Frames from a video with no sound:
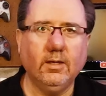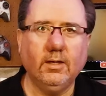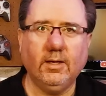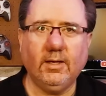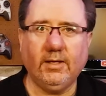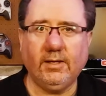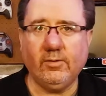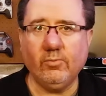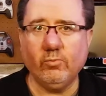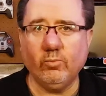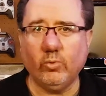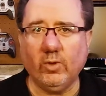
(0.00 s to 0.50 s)

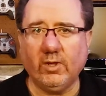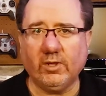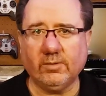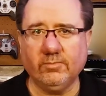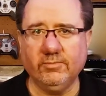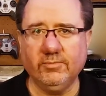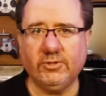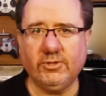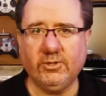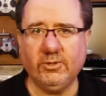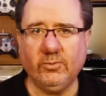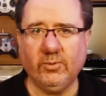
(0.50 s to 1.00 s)
Hi,
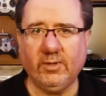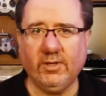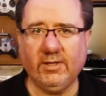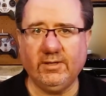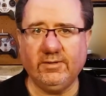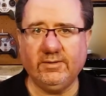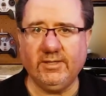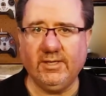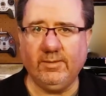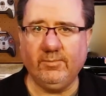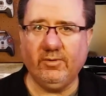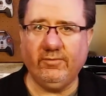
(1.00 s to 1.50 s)
welcome to
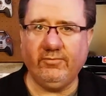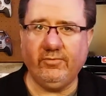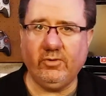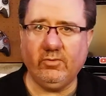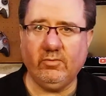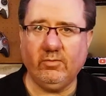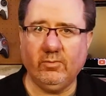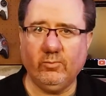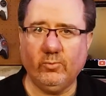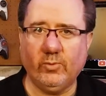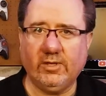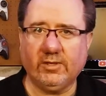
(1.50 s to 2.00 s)

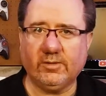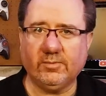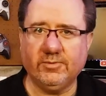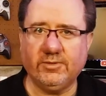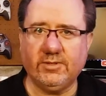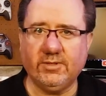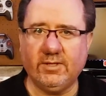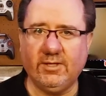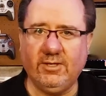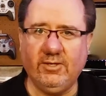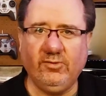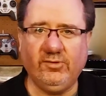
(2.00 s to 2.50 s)
DemonView and welcome
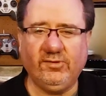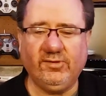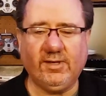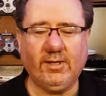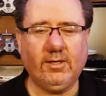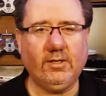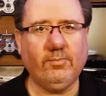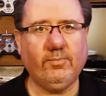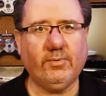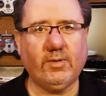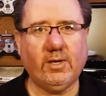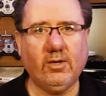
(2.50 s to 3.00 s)
to the new
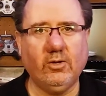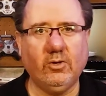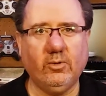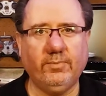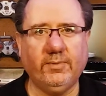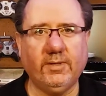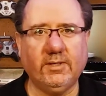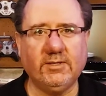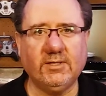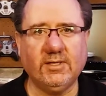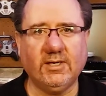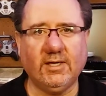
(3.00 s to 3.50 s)
setup. I hope
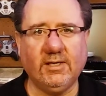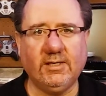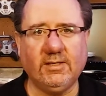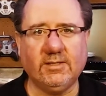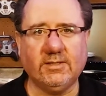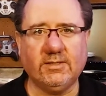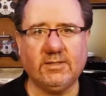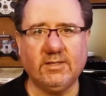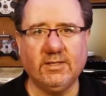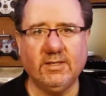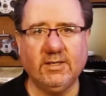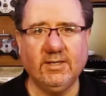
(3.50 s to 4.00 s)
that you like
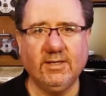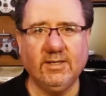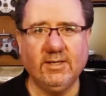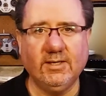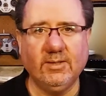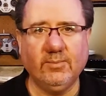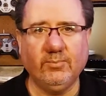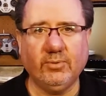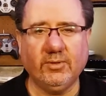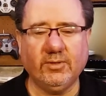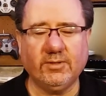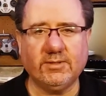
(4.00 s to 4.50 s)
it.
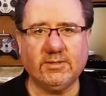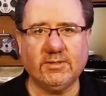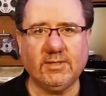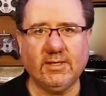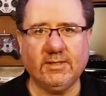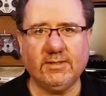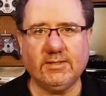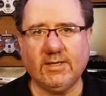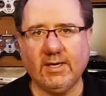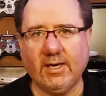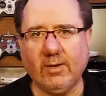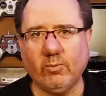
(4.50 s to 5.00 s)
But
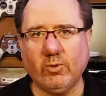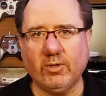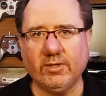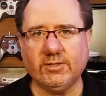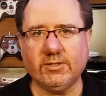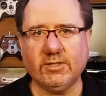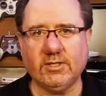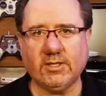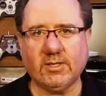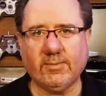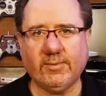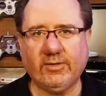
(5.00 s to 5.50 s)
today I want to
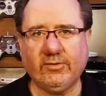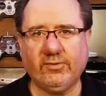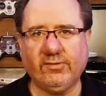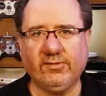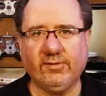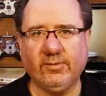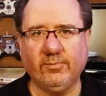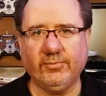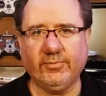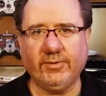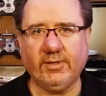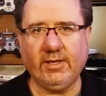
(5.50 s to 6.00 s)
talk about
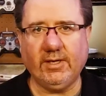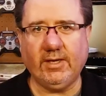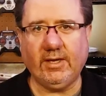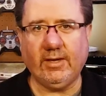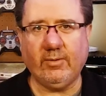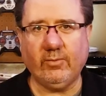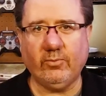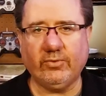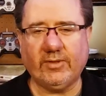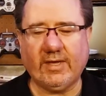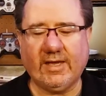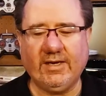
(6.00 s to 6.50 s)

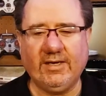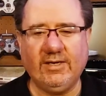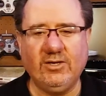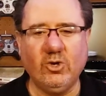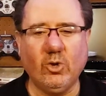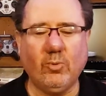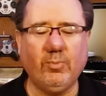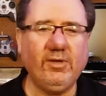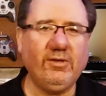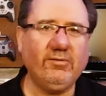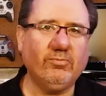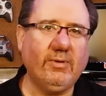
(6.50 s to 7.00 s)
something that
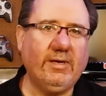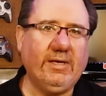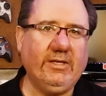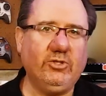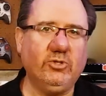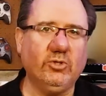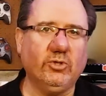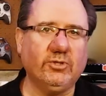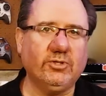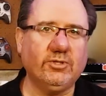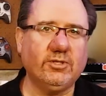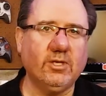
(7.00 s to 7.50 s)
nobody's really
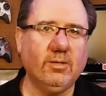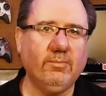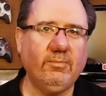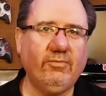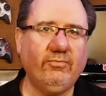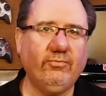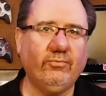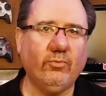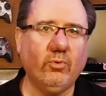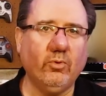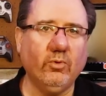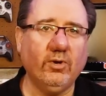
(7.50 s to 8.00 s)
touched on
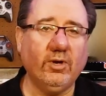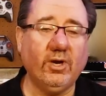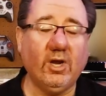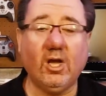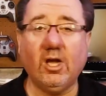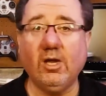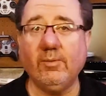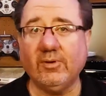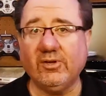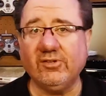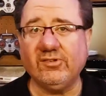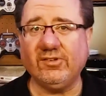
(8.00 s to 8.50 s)
before, and
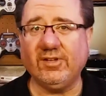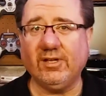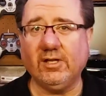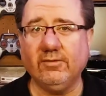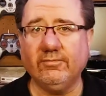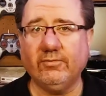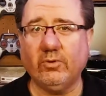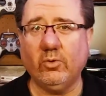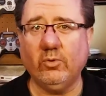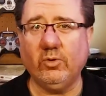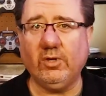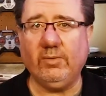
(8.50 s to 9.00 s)
I
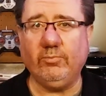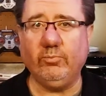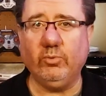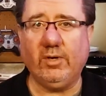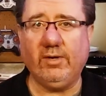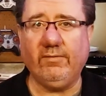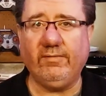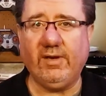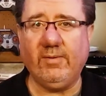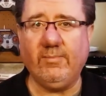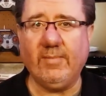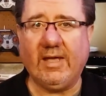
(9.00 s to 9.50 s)
myself only
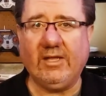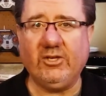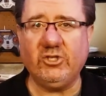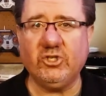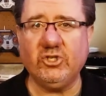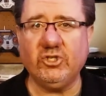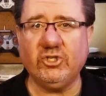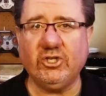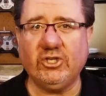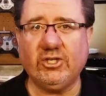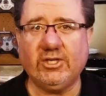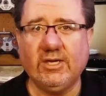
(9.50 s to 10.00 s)
briefly
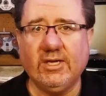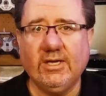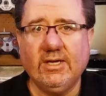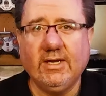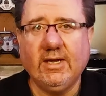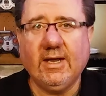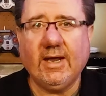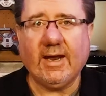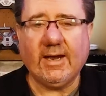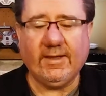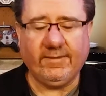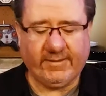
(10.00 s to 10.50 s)
mentioned it,
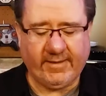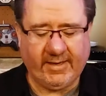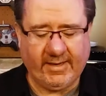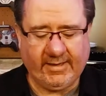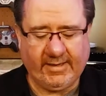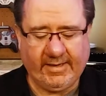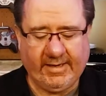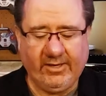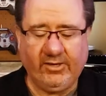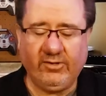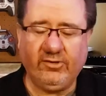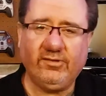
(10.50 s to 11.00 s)
and that
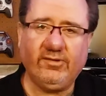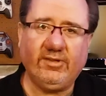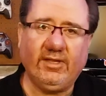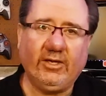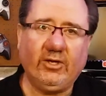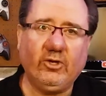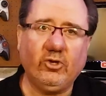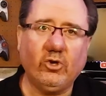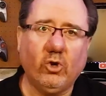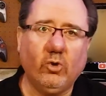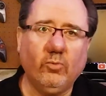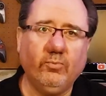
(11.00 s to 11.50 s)
is the
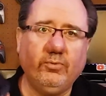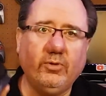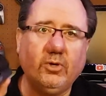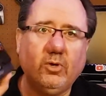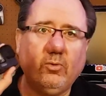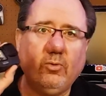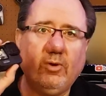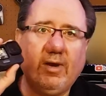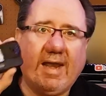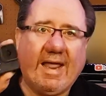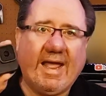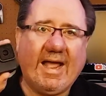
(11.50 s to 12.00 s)

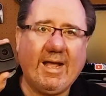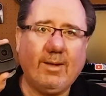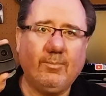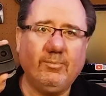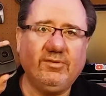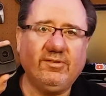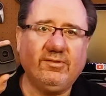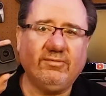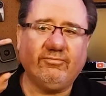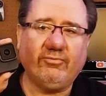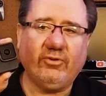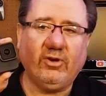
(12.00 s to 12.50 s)
GoPro
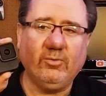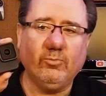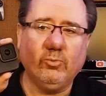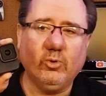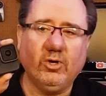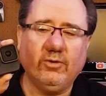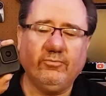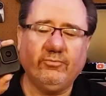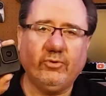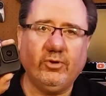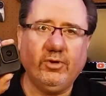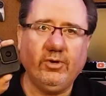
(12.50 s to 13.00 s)
Labs
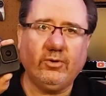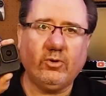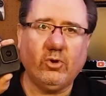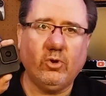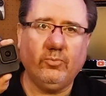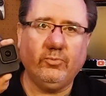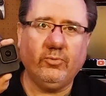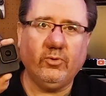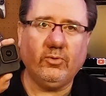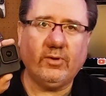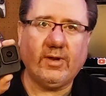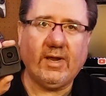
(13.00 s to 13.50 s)
firmware for your
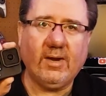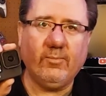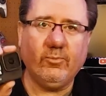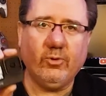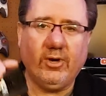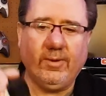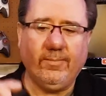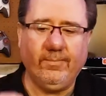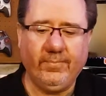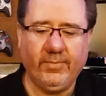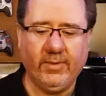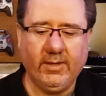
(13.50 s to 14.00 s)
GoPro
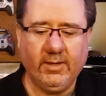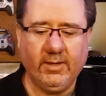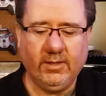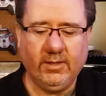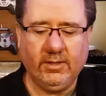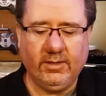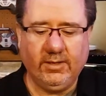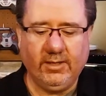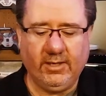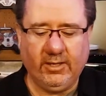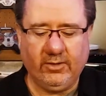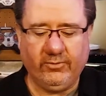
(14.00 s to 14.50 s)
camera.
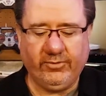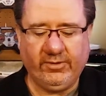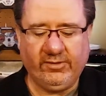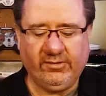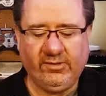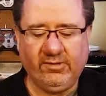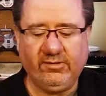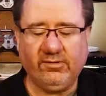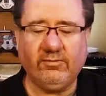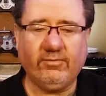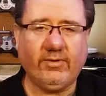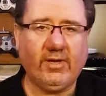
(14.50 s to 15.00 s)
Now, this
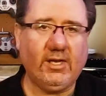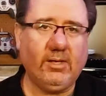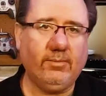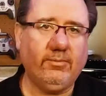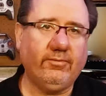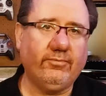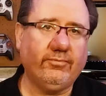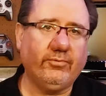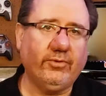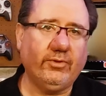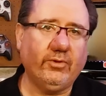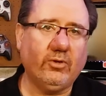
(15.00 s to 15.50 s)
is
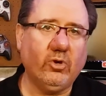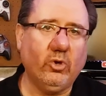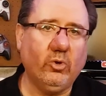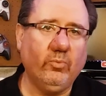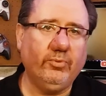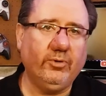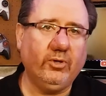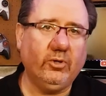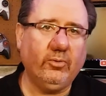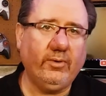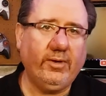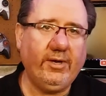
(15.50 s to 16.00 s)
available for the
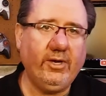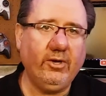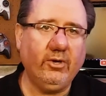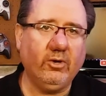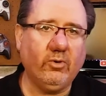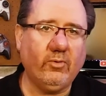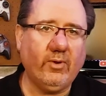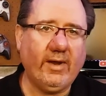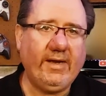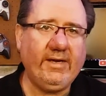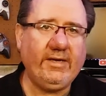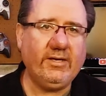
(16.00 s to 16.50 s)
GoPro
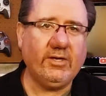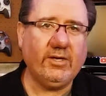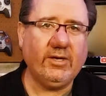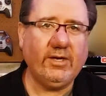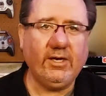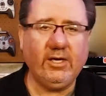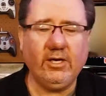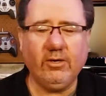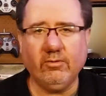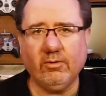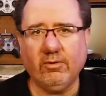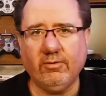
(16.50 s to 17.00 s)
Hero 8,
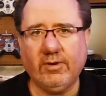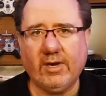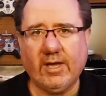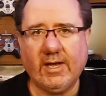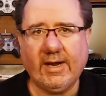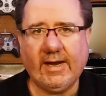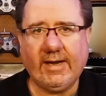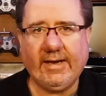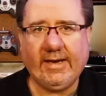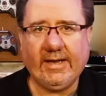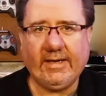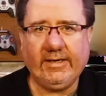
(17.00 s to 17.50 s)
Hero
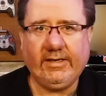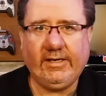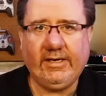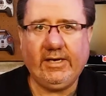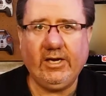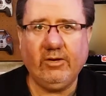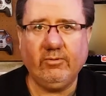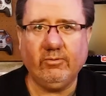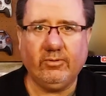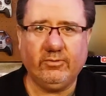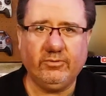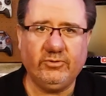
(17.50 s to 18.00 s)
9, and
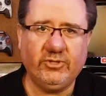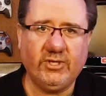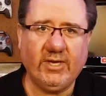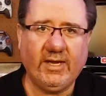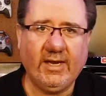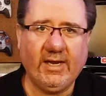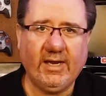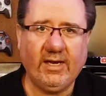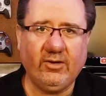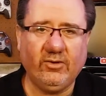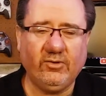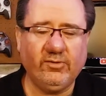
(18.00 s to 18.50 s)
Hero
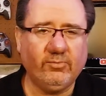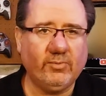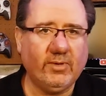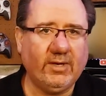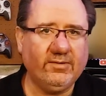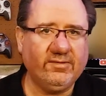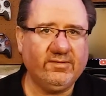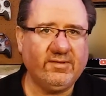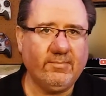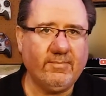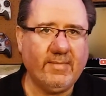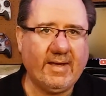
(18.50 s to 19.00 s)
10, as well
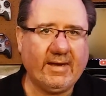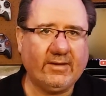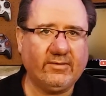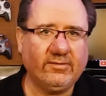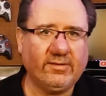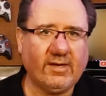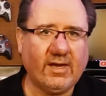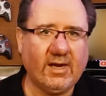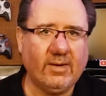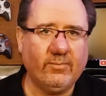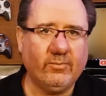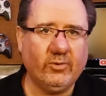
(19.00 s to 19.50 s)
as the Max
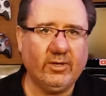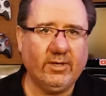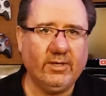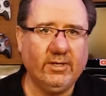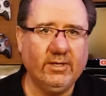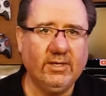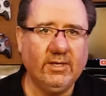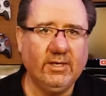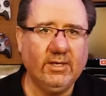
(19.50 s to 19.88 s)
camera.